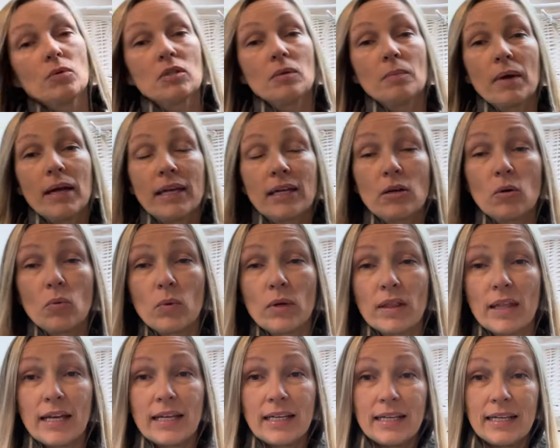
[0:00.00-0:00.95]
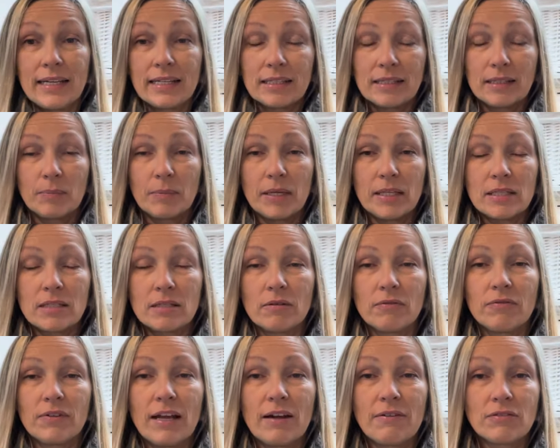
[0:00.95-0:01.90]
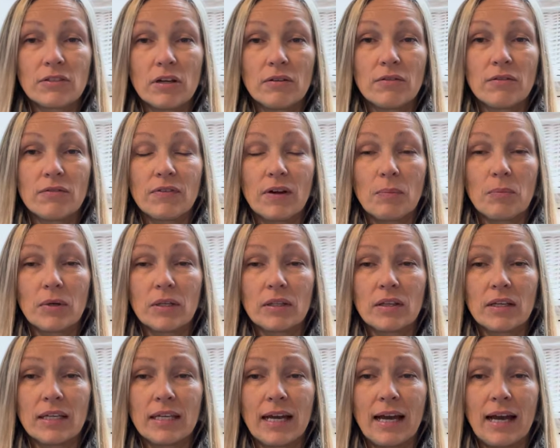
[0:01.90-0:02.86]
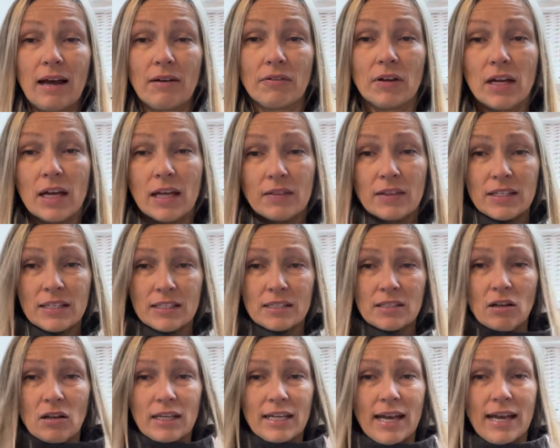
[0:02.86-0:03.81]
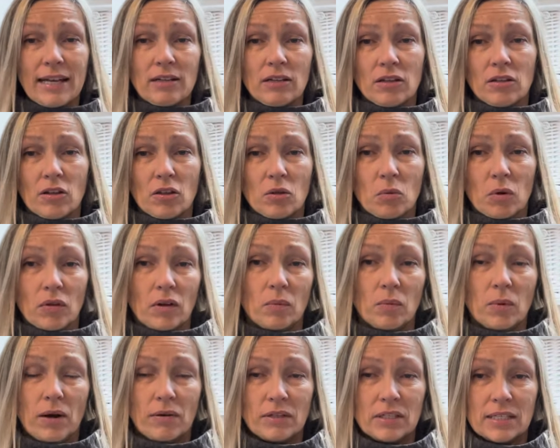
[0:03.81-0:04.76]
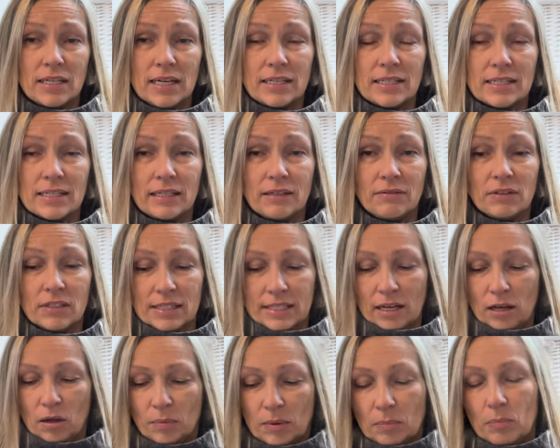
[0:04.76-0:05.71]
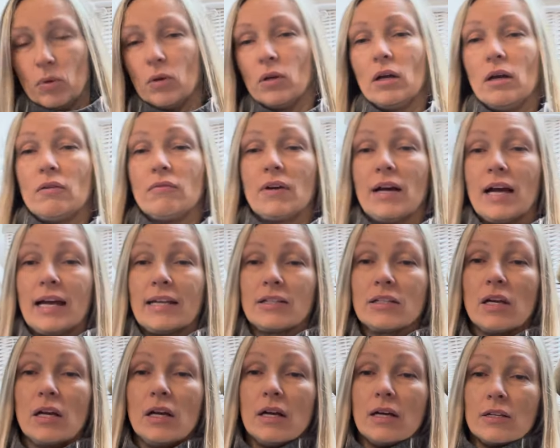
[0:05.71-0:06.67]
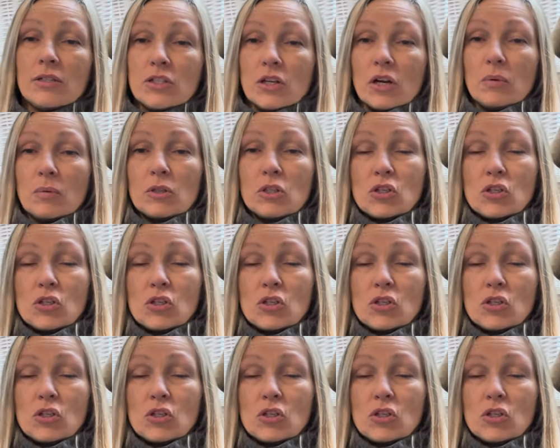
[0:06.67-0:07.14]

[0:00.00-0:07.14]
to make with any little bits of leftover fabric that you have. This is again another one that I'm wearing today, sleeveless LB pullover and Derwent